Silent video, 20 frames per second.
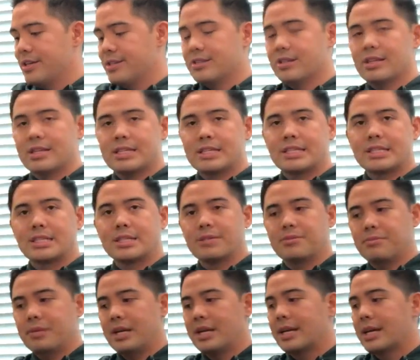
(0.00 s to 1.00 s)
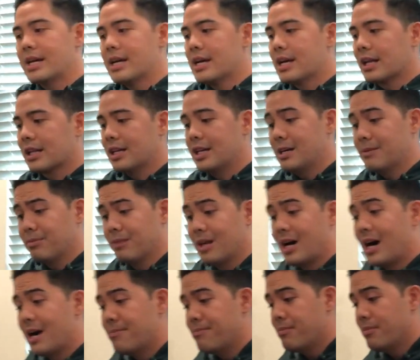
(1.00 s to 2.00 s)
so this is gonna make cleanup a
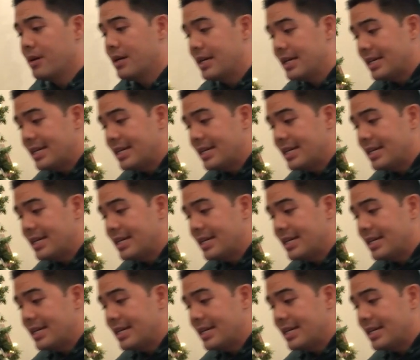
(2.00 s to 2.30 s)
lot